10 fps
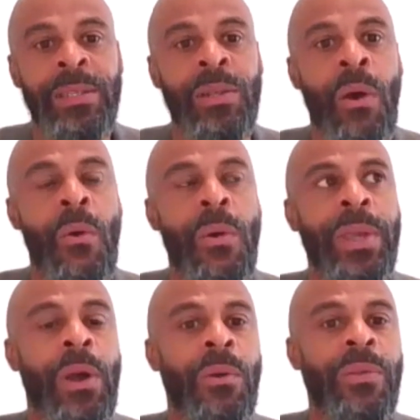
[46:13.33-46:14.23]
so
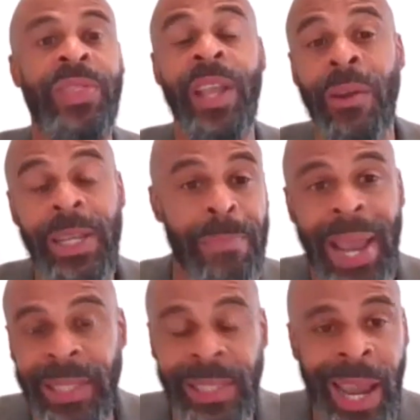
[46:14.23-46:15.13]
you know theories
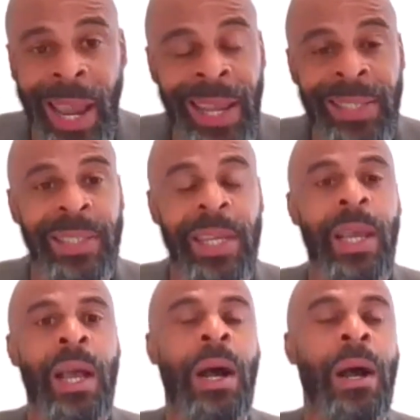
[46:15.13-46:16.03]
may change
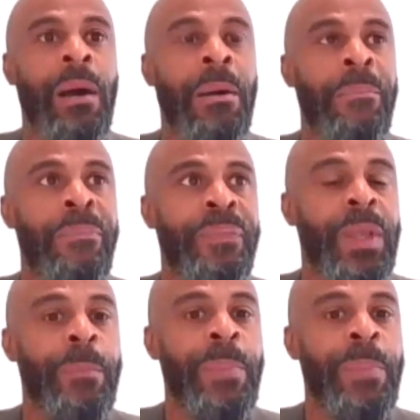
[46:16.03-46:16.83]
um,